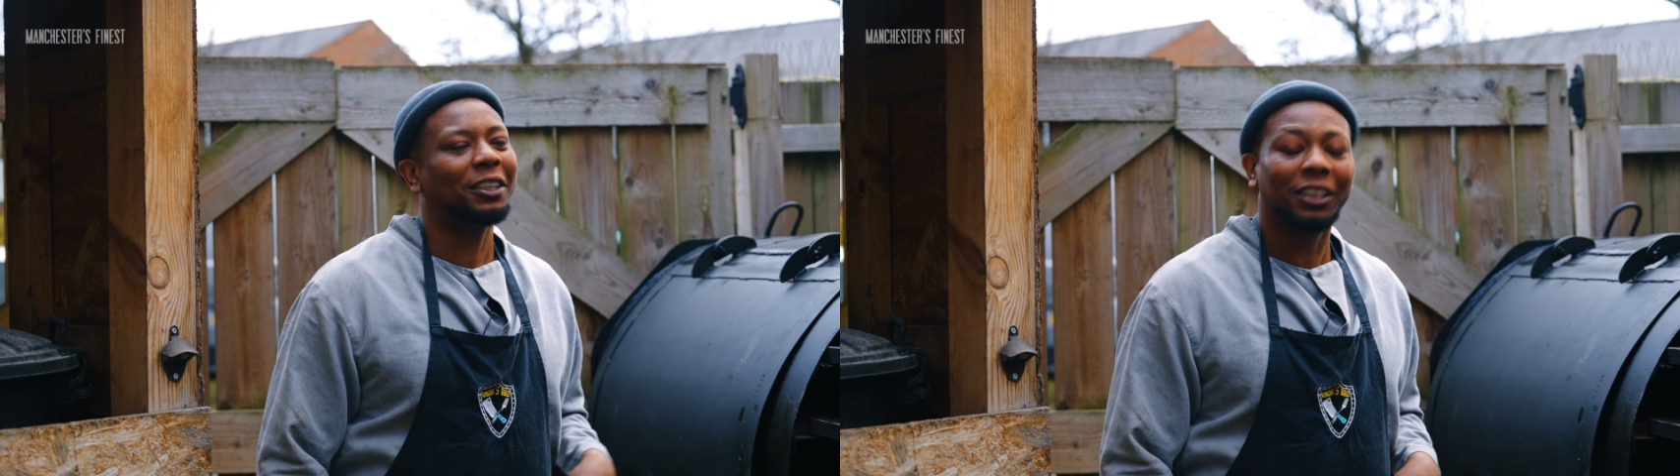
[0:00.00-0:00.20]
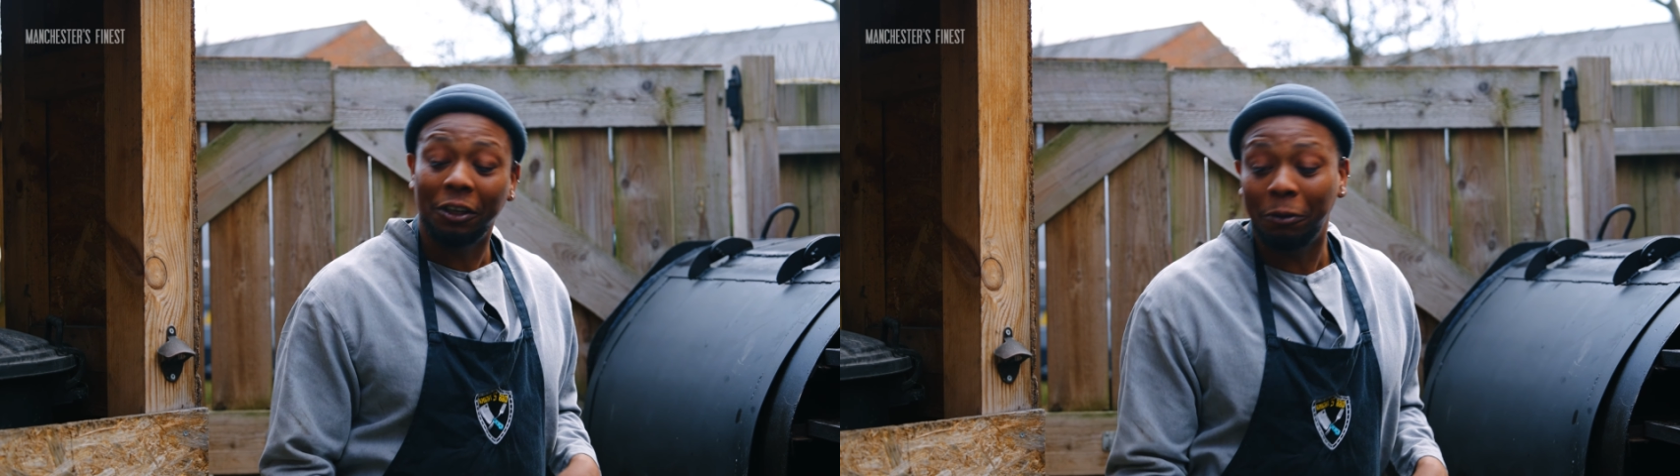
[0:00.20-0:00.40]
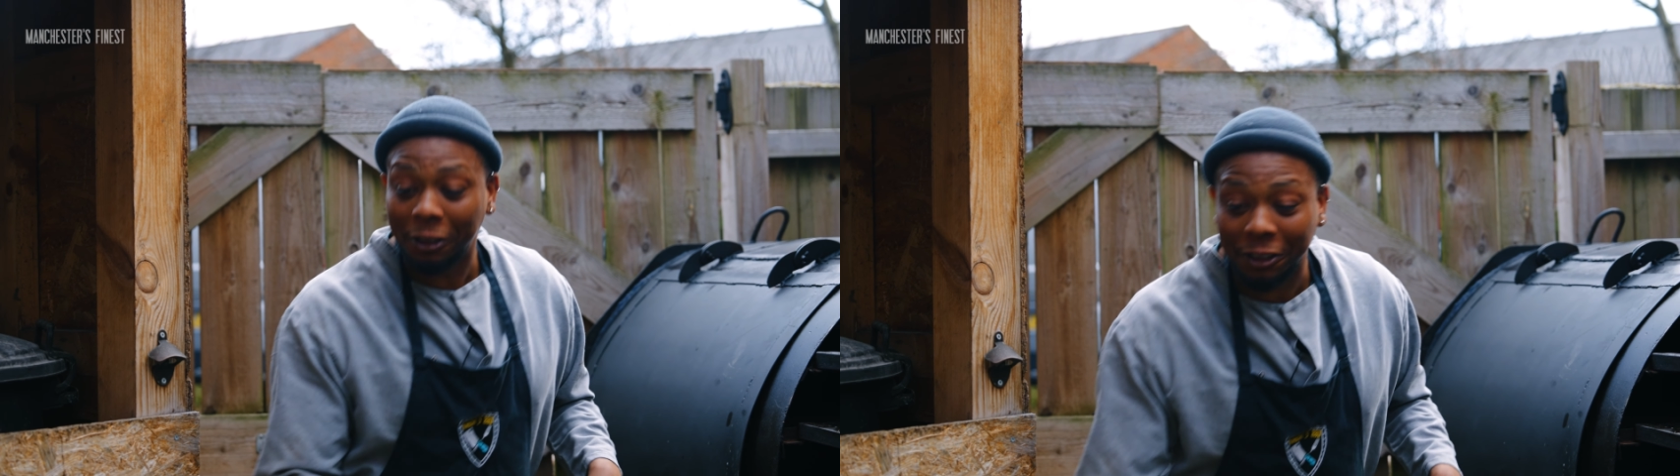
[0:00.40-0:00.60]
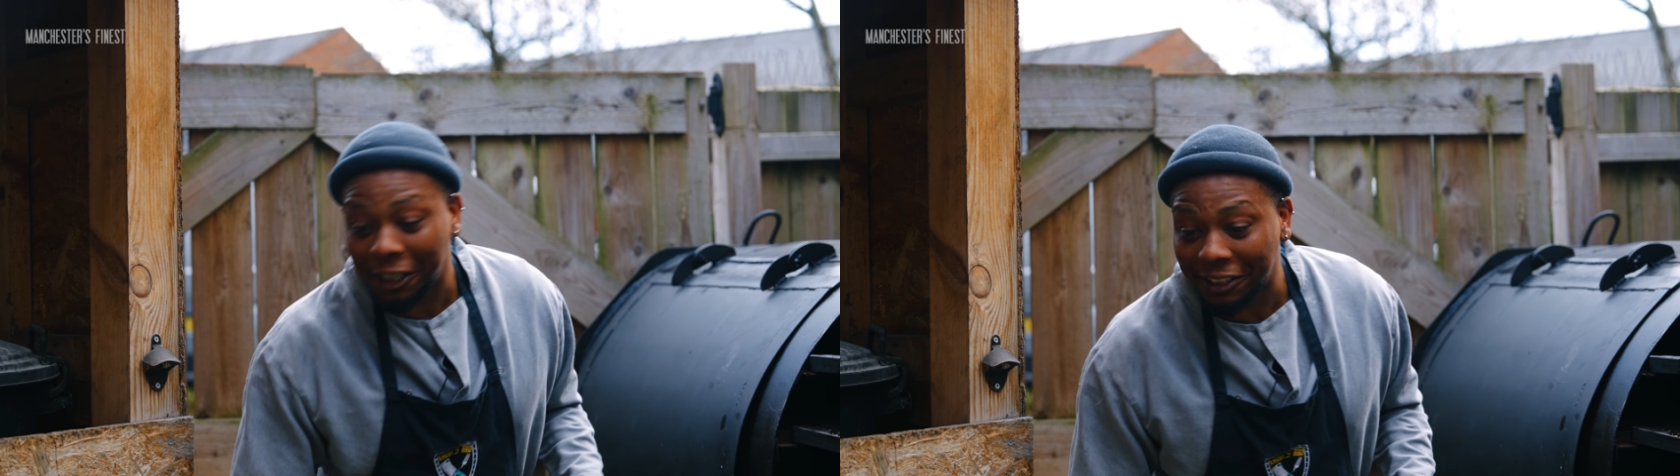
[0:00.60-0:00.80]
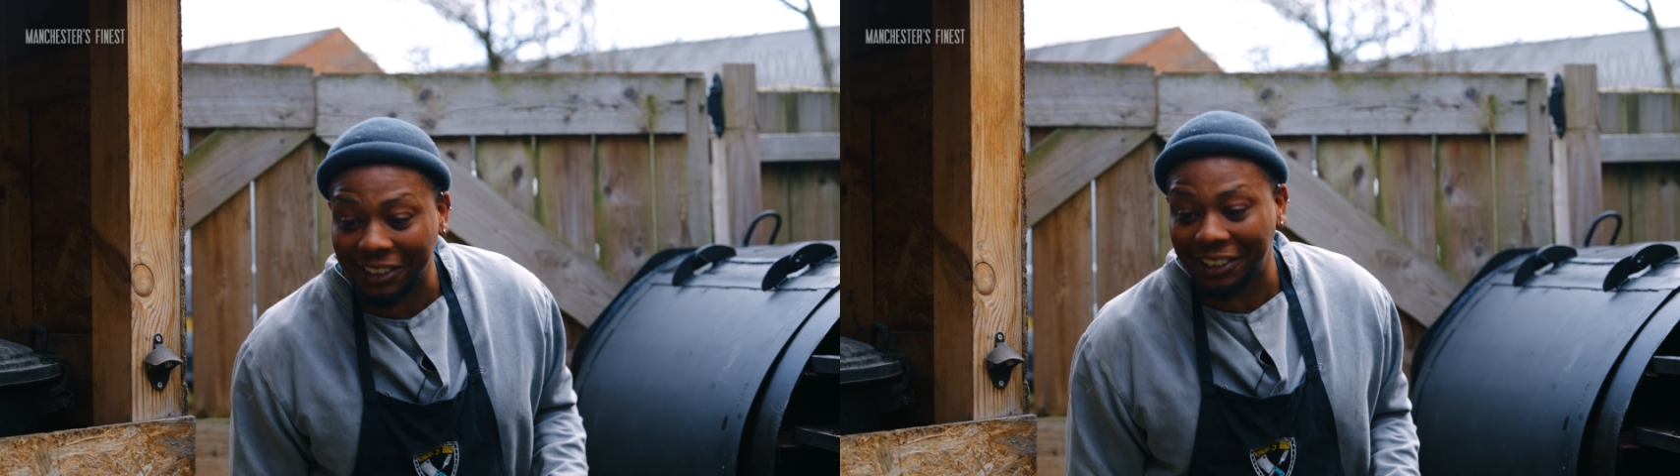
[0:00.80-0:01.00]
I said, oh, what
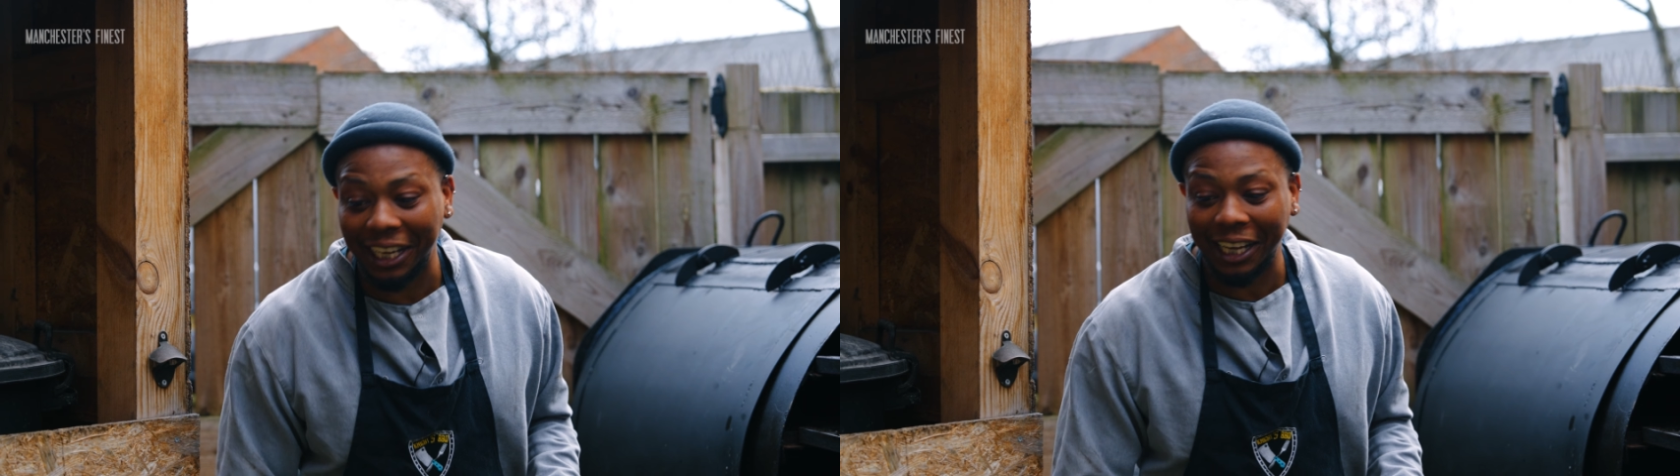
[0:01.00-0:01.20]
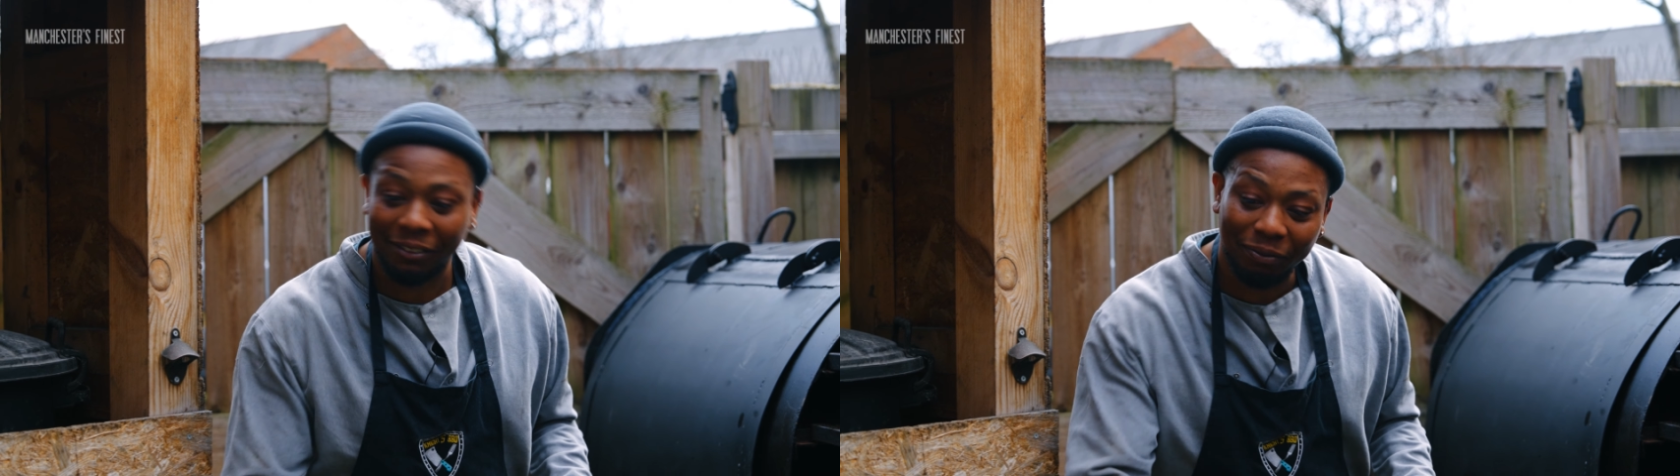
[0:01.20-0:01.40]
sauce is that?